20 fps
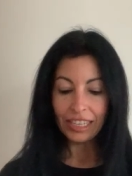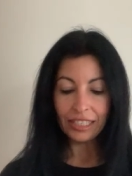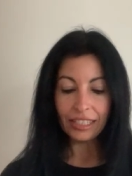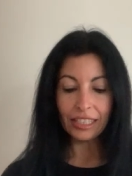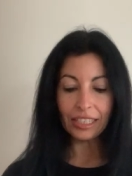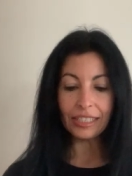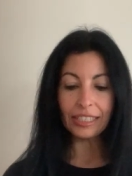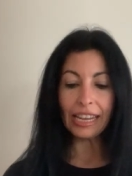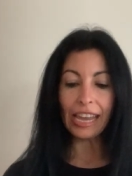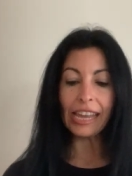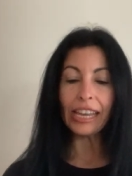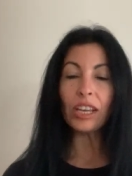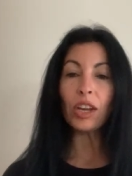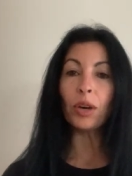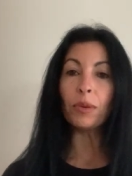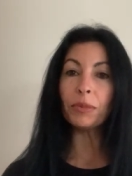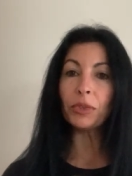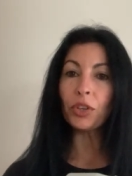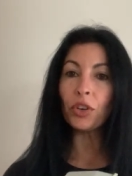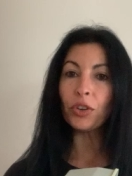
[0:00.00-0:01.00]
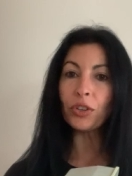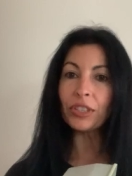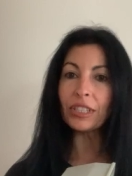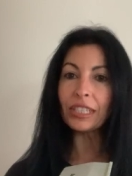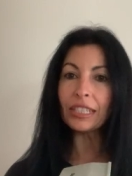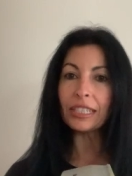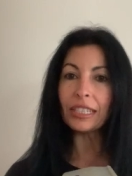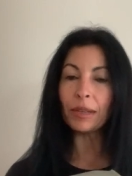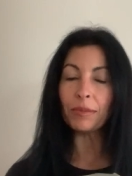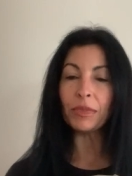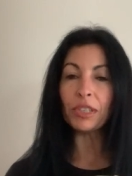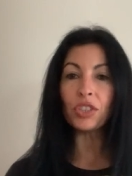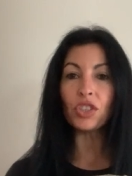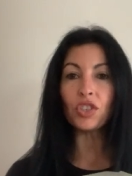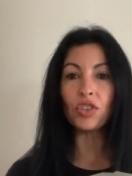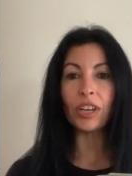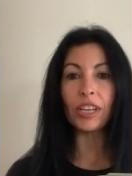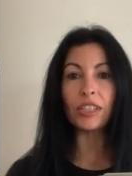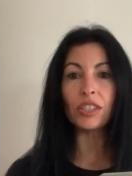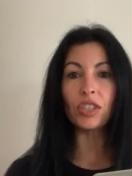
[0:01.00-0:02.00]
Today I'm going to
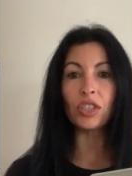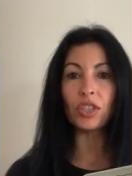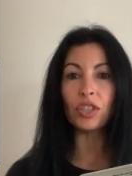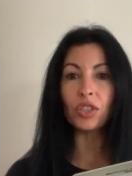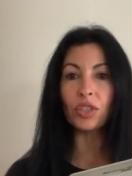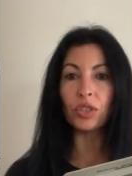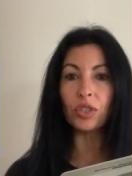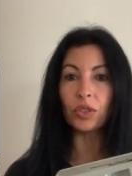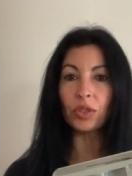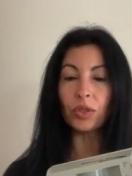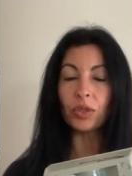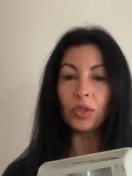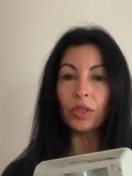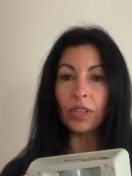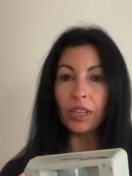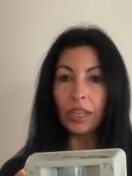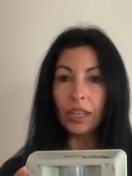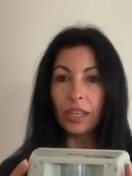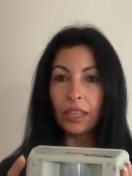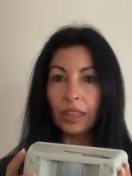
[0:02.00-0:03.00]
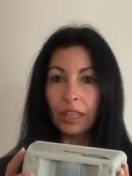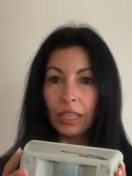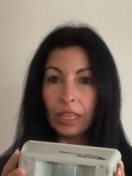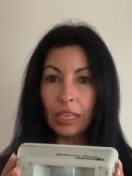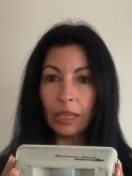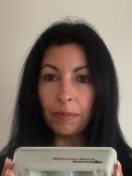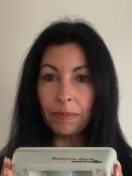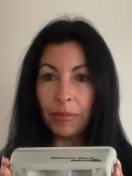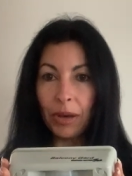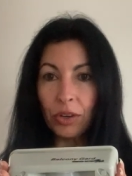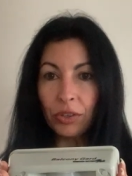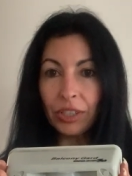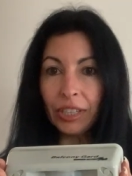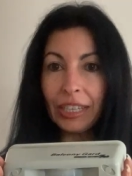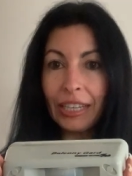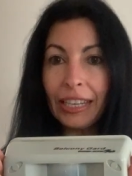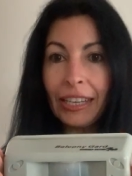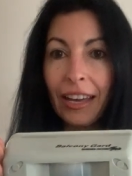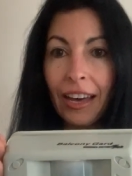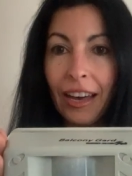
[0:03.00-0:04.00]
demonstrate to you the
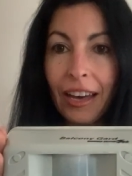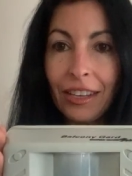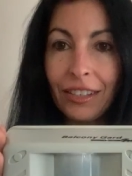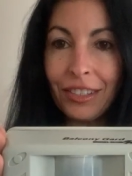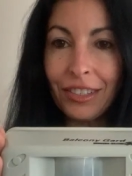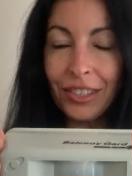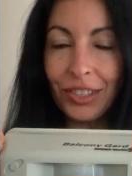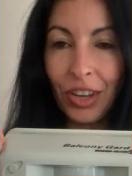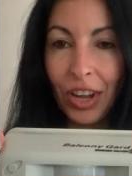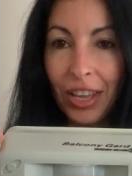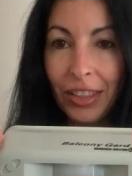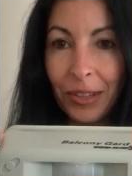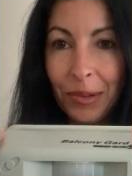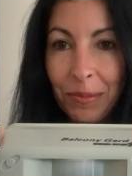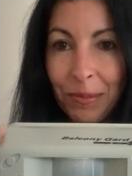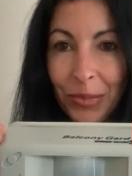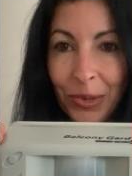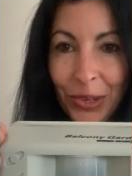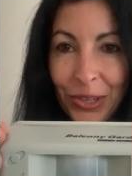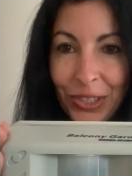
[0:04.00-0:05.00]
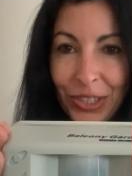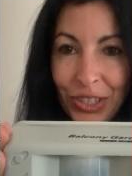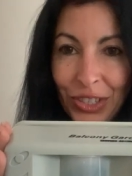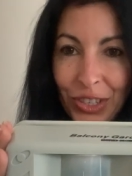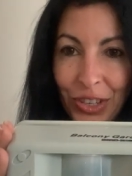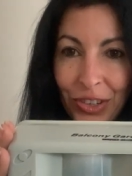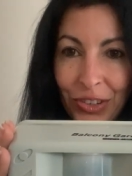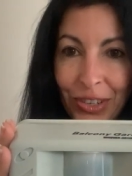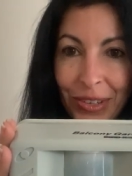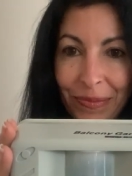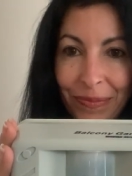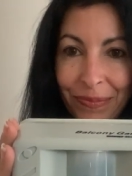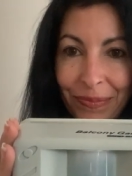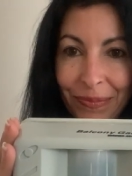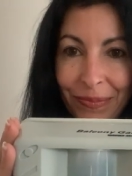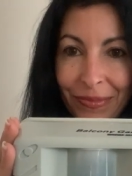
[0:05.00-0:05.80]
Balcony Guard Silent Bird Deterrent.